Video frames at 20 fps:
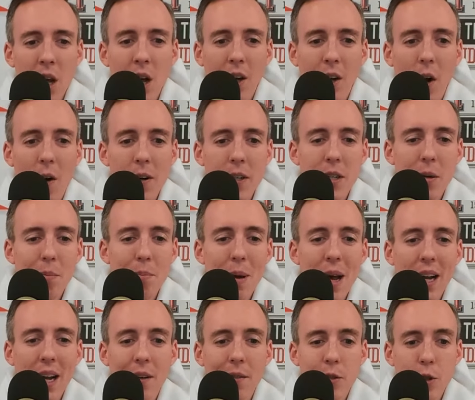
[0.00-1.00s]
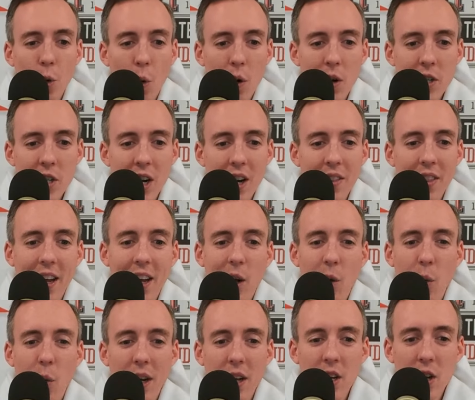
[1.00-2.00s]
Carson Beck of Georgia, then
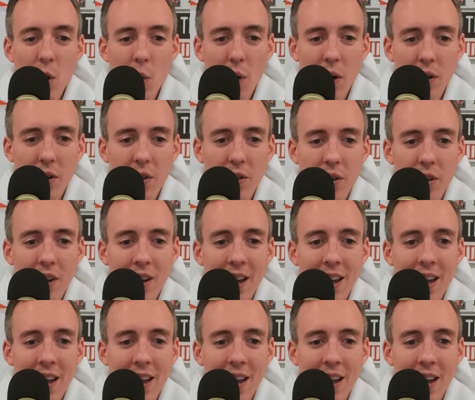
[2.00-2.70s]
Quinn Ewers,